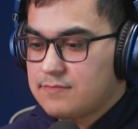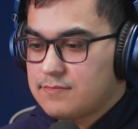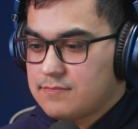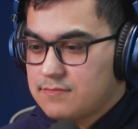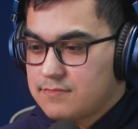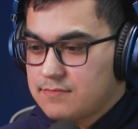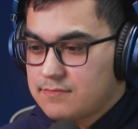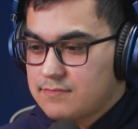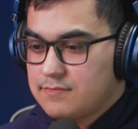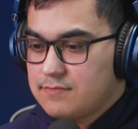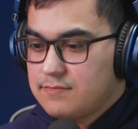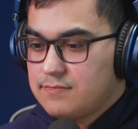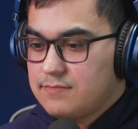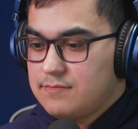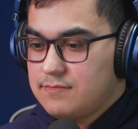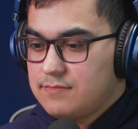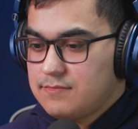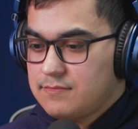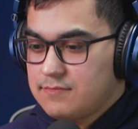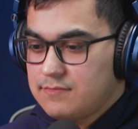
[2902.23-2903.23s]

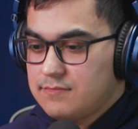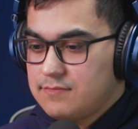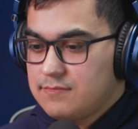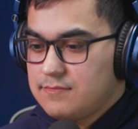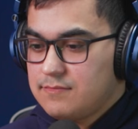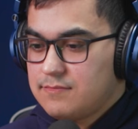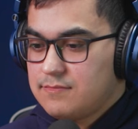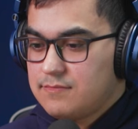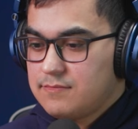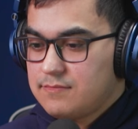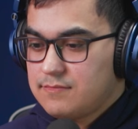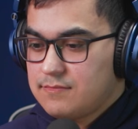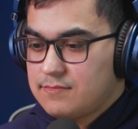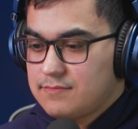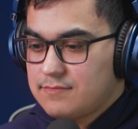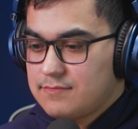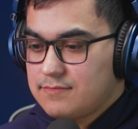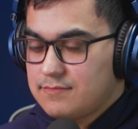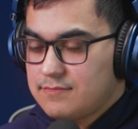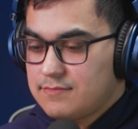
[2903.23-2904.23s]

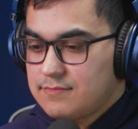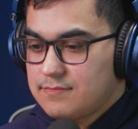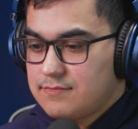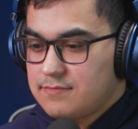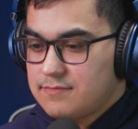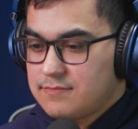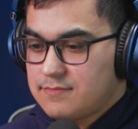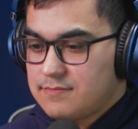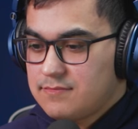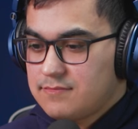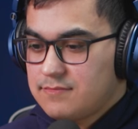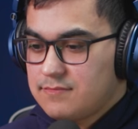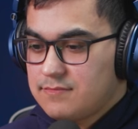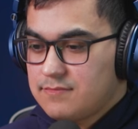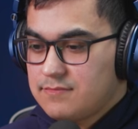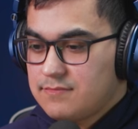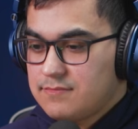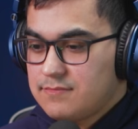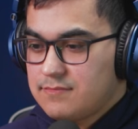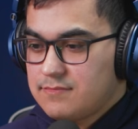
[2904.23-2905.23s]

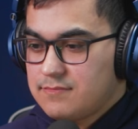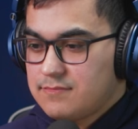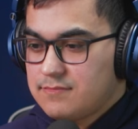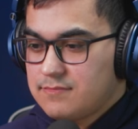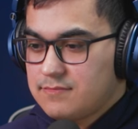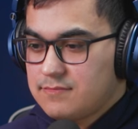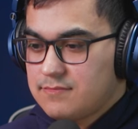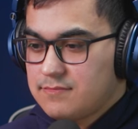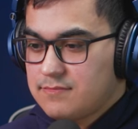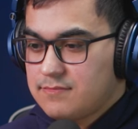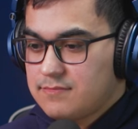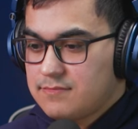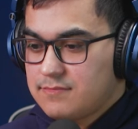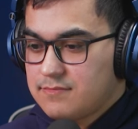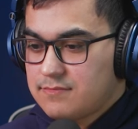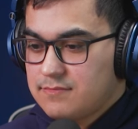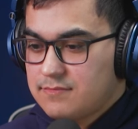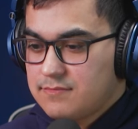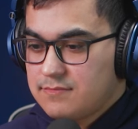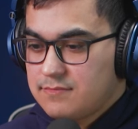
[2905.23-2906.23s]

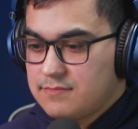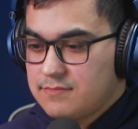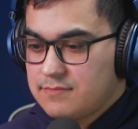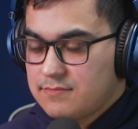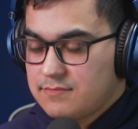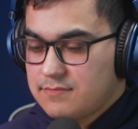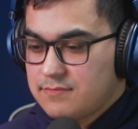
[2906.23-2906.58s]
This person isn't speaking.